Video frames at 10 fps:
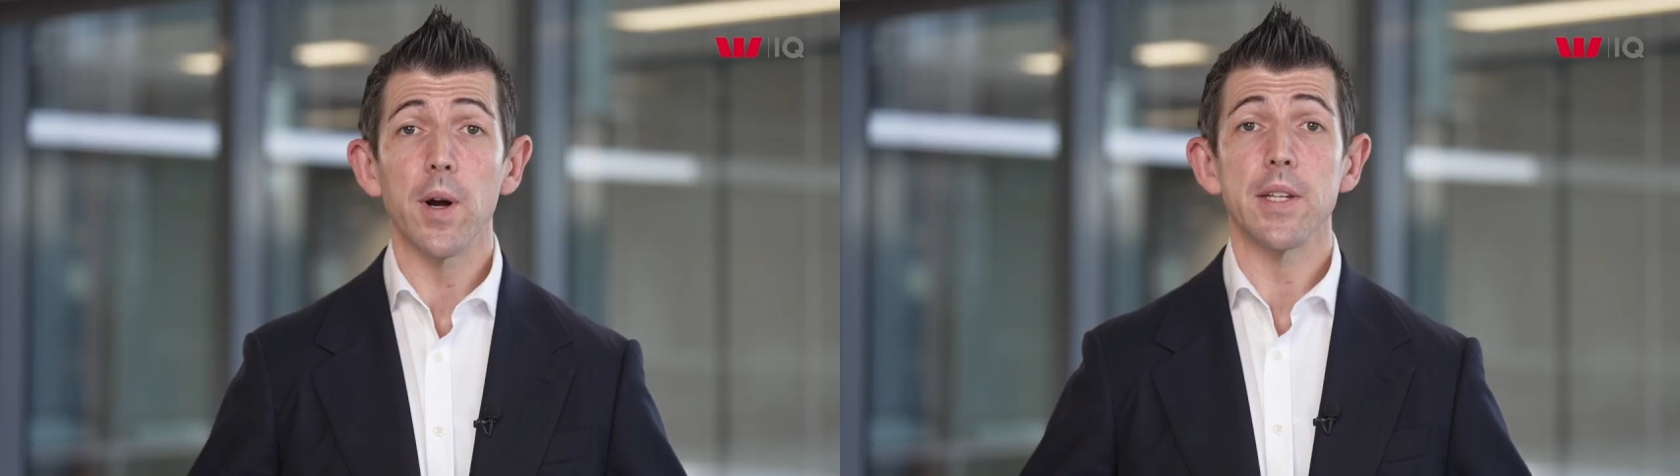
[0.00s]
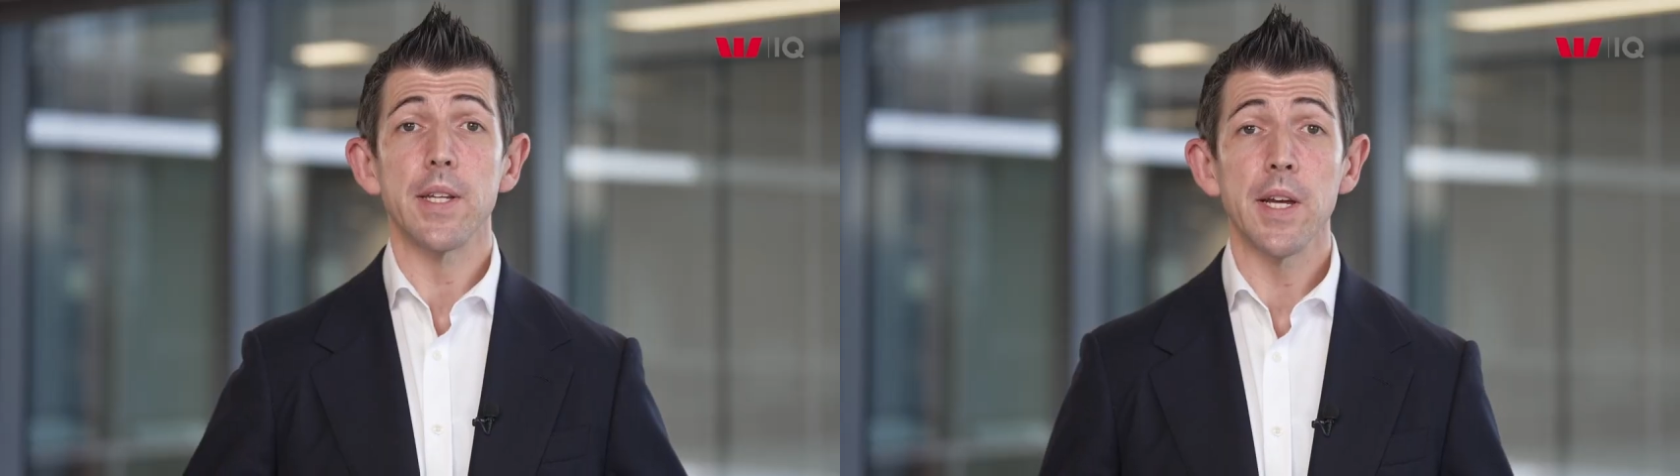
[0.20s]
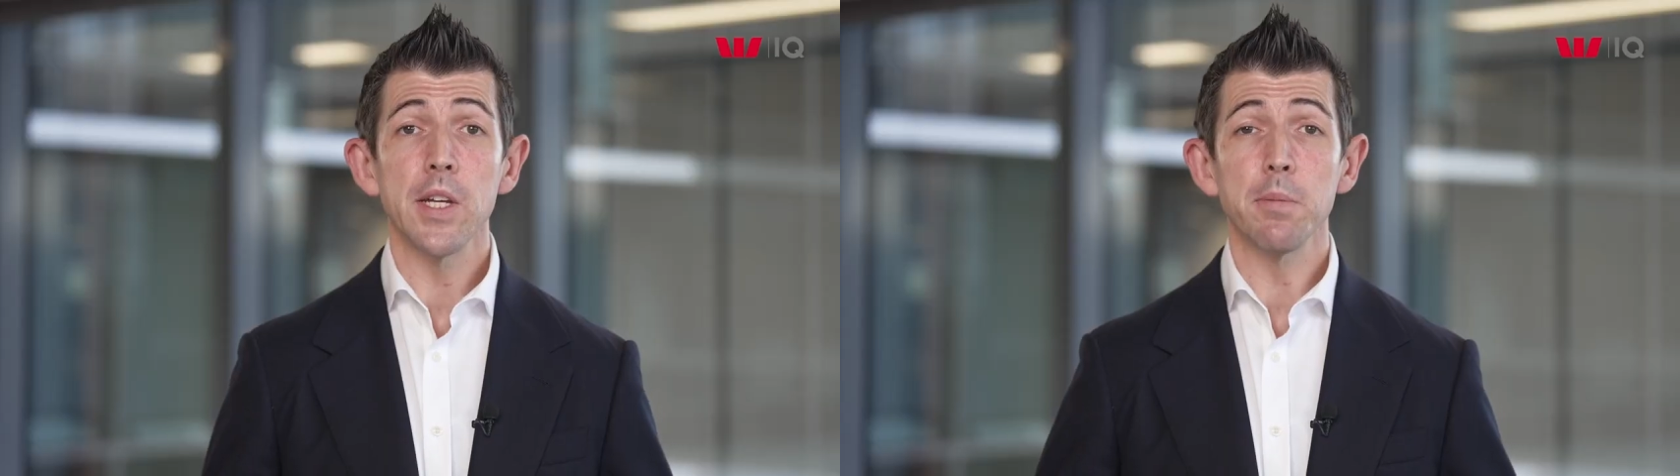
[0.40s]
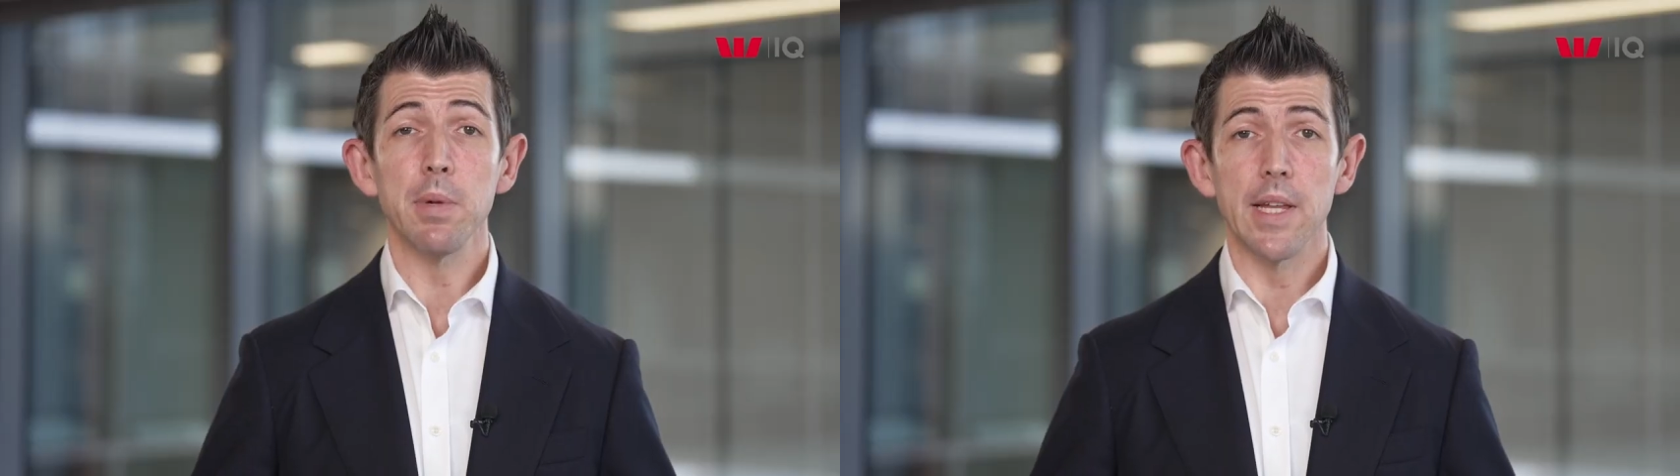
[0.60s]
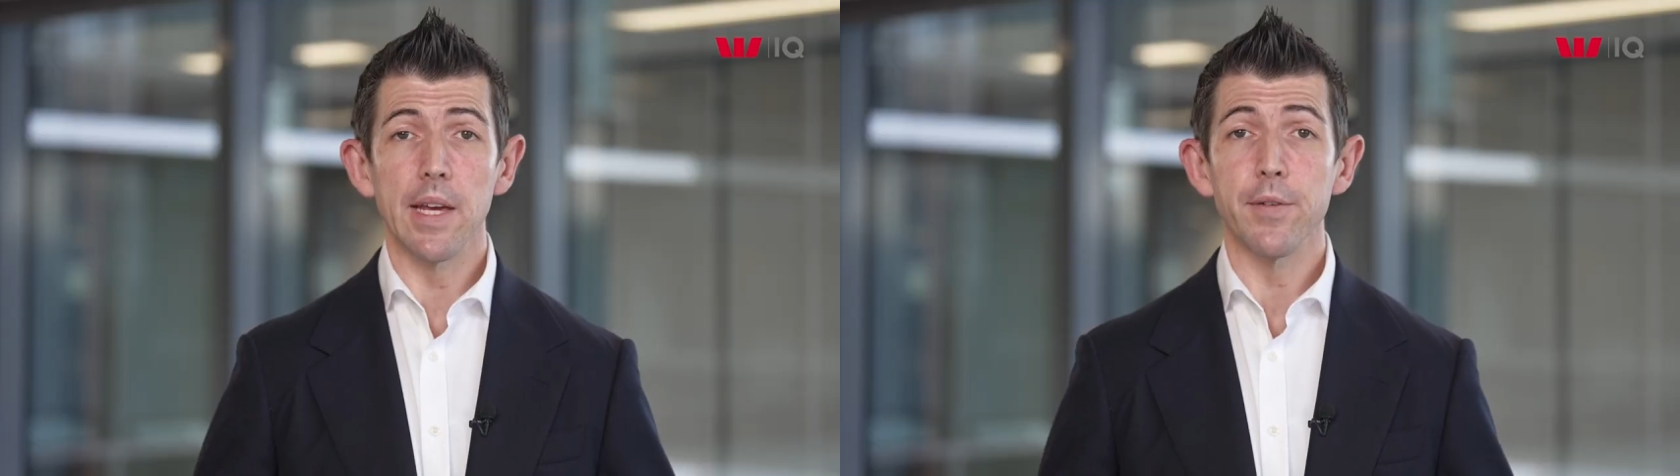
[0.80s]
continue to
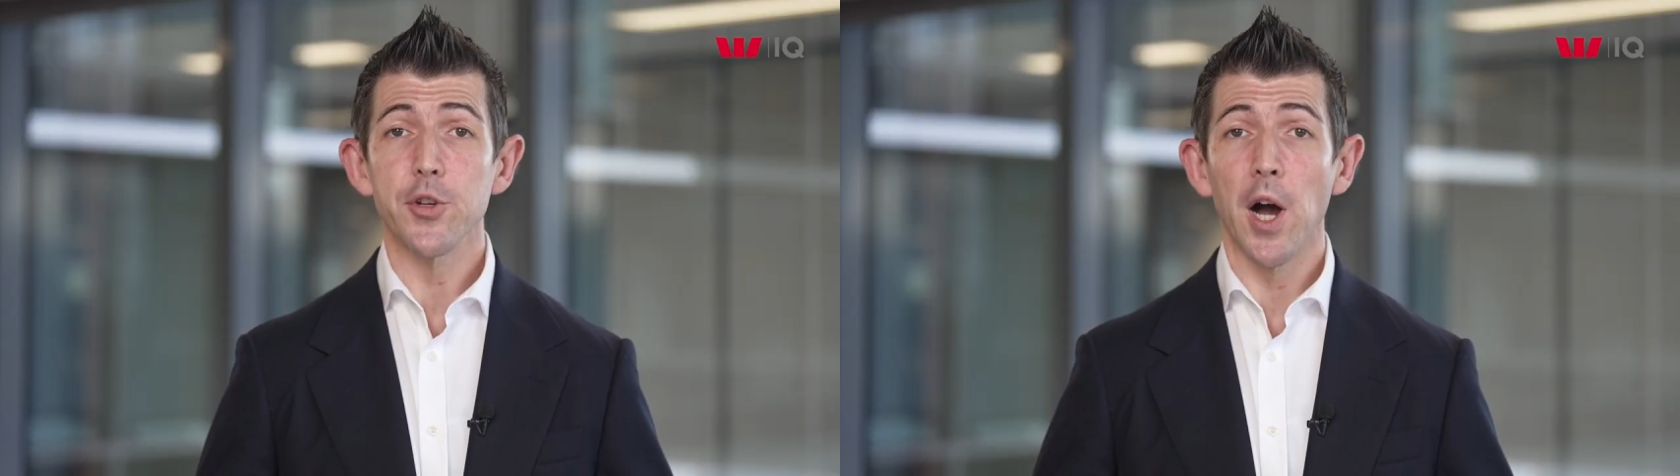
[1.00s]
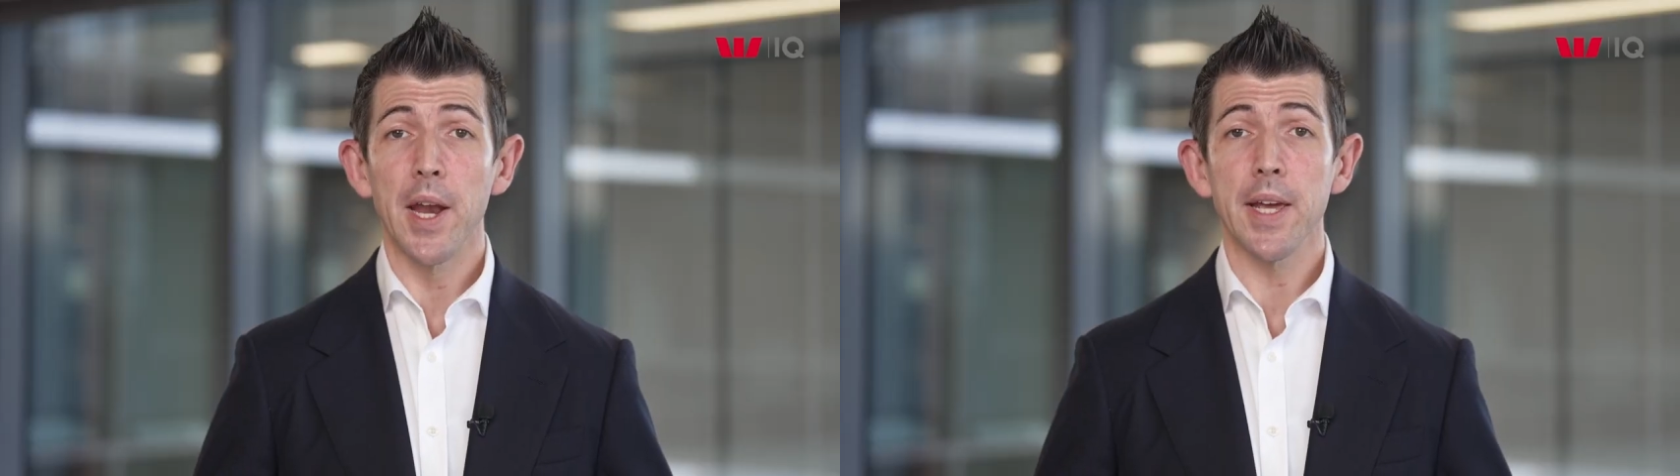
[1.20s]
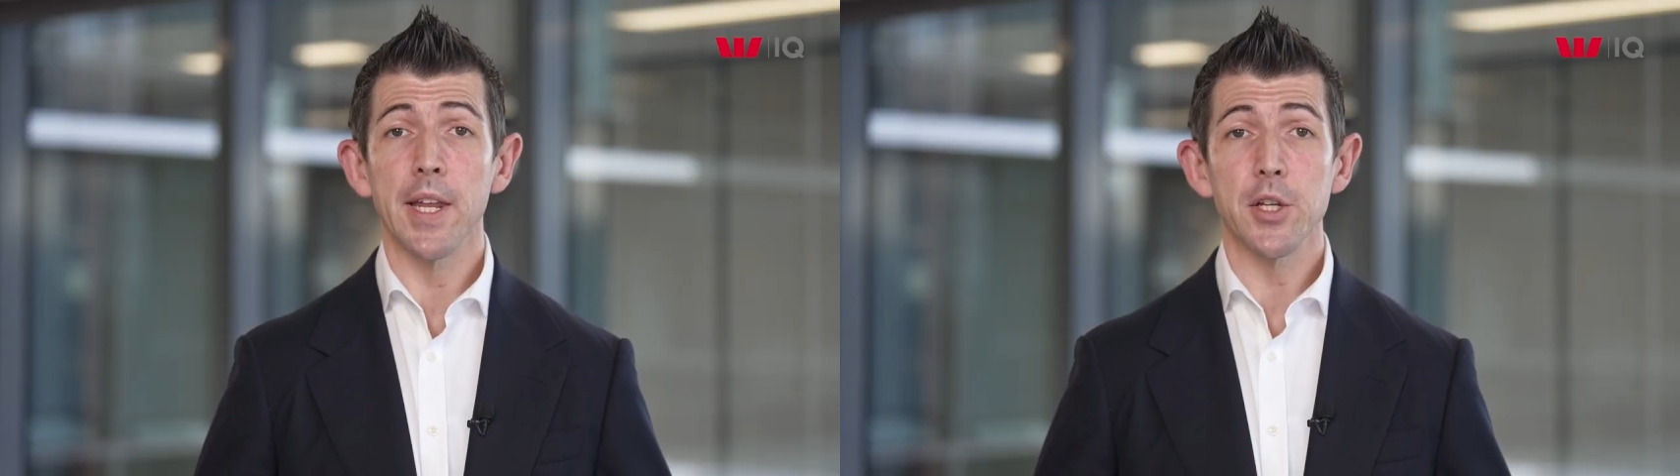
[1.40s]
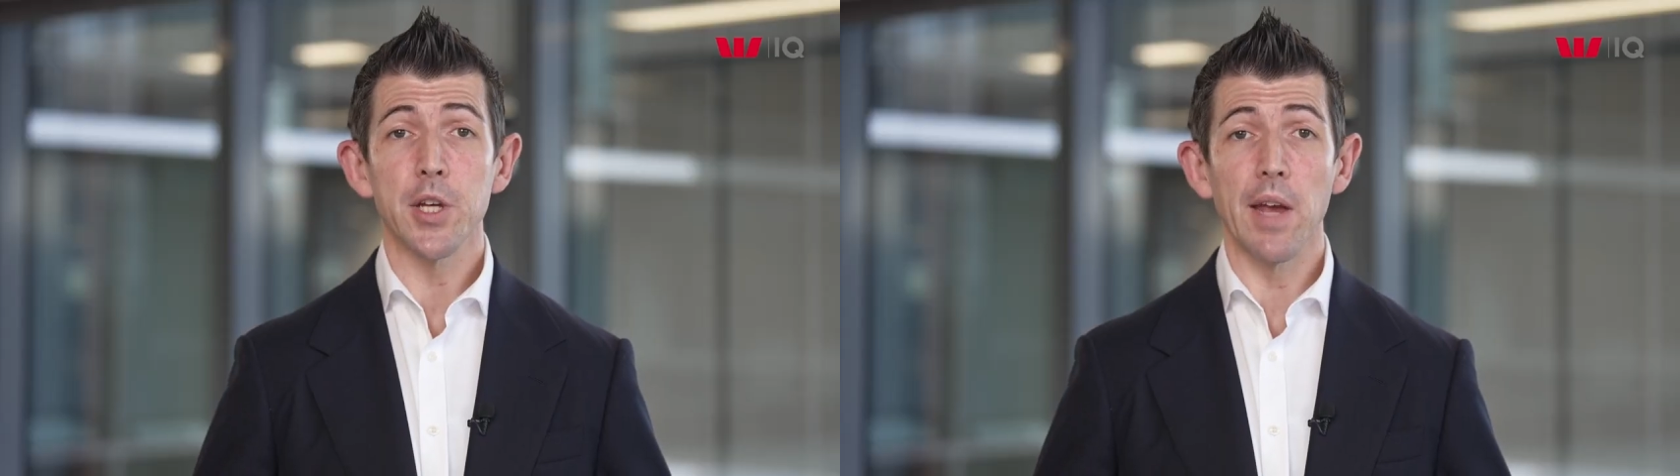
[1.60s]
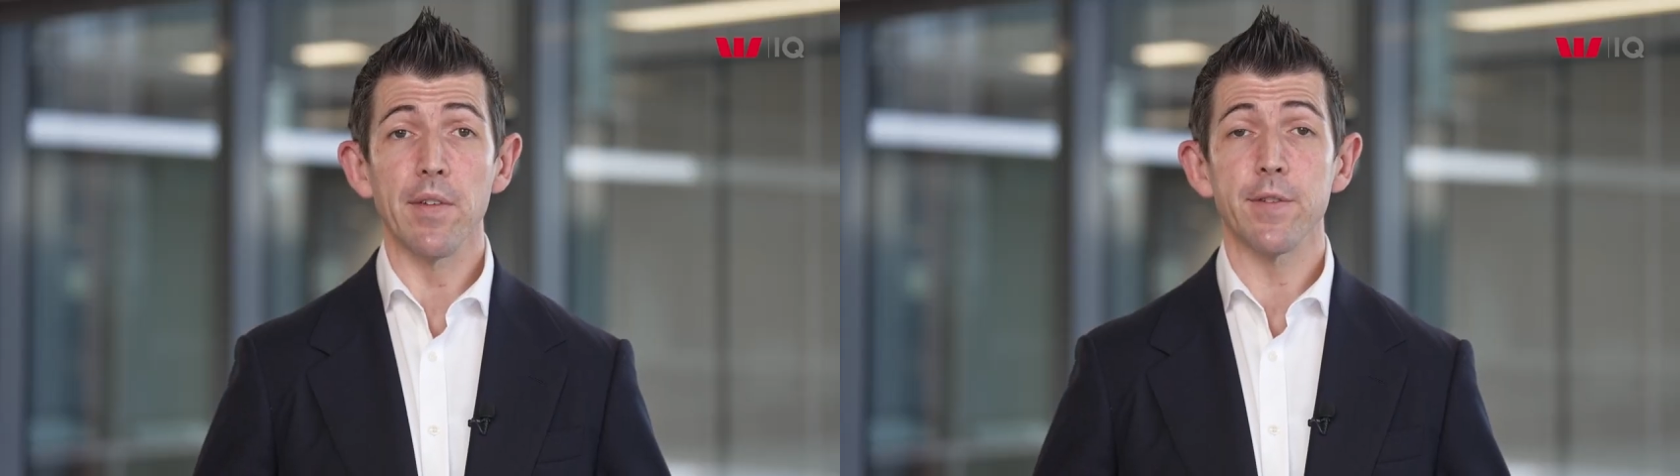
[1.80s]
believe China can
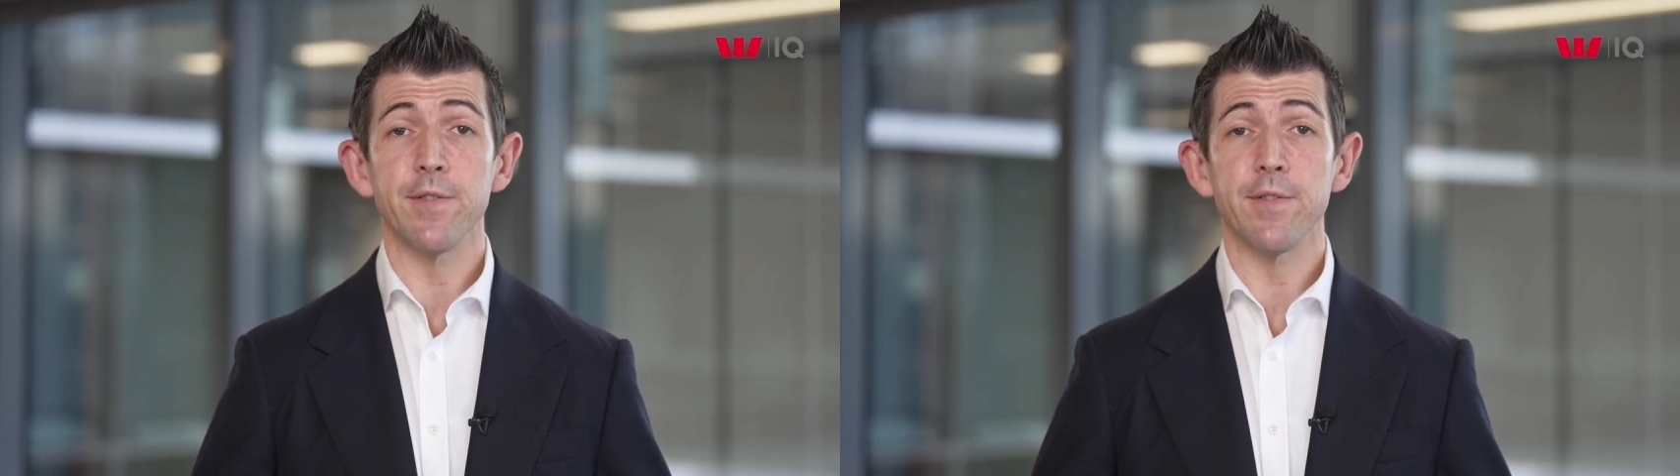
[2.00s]
achieve its